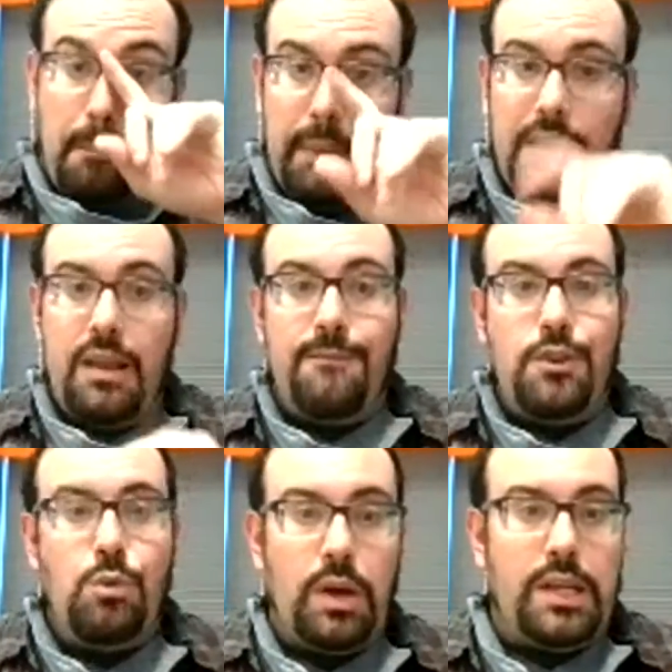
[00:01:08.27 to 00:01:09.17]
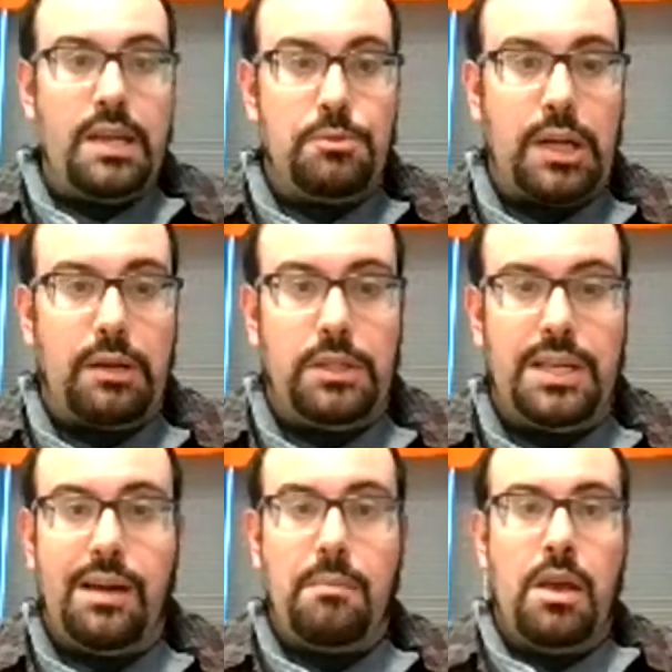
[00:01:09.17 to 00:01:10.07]
But if you want to keep track on
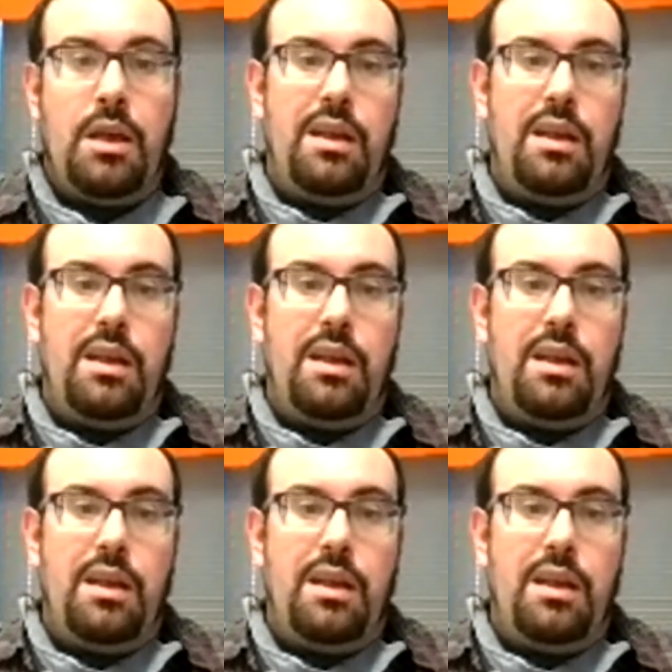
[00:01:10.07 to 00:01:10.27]
time,